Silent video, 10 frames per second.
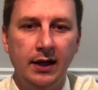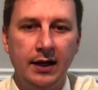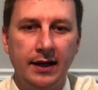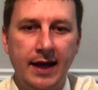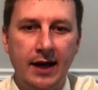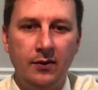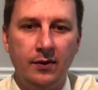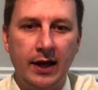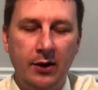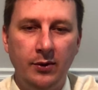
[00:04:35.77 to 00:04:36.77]
Now,
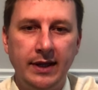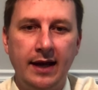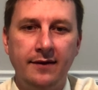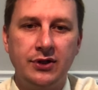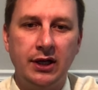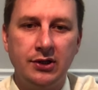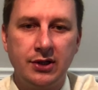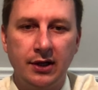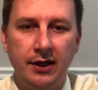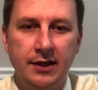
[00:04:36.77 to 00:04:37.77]
how would that have
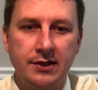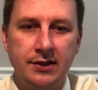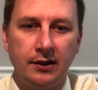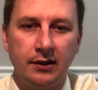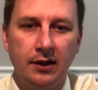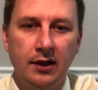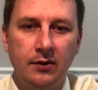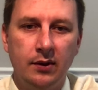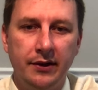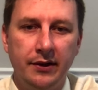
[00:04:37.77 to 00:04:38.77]
changed our answer?
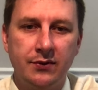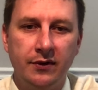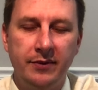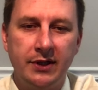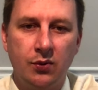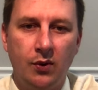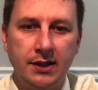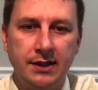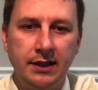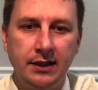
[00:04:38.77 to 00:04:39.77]
Well, this would have been
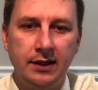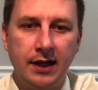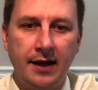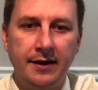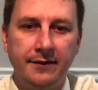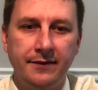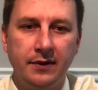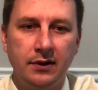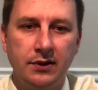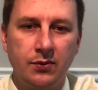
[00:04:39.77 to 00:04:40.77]
20 out of
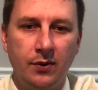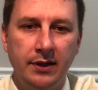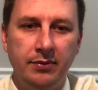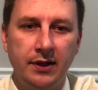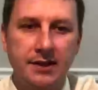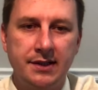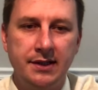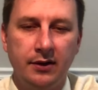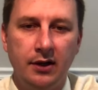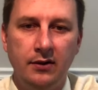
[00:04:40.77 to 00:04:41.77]
20 plus
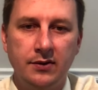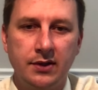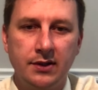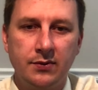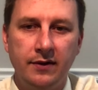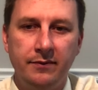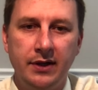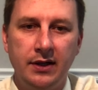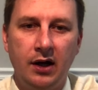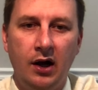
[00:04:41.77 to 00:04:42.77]
0, so this would have
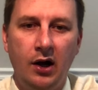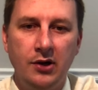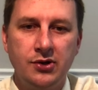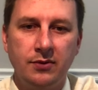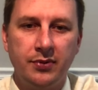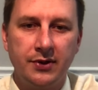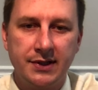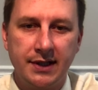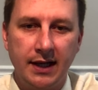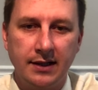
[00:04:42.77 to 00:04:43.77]
been
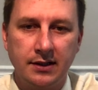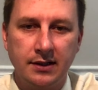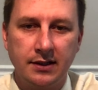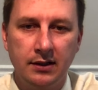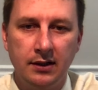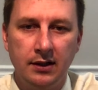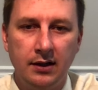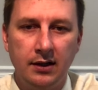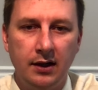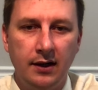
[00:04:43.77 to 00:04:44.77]
100%
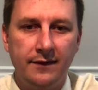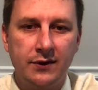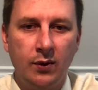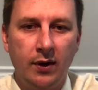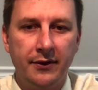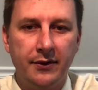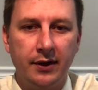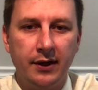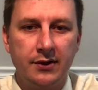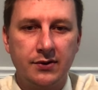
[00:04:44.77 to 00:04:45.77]
of 12th
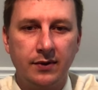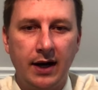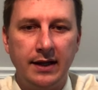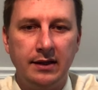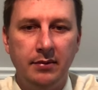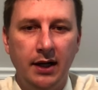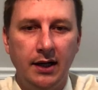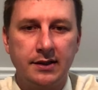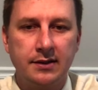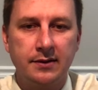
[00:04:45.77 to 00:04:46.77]
graders ride the
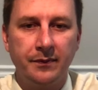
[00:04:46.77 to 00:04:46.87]
bus,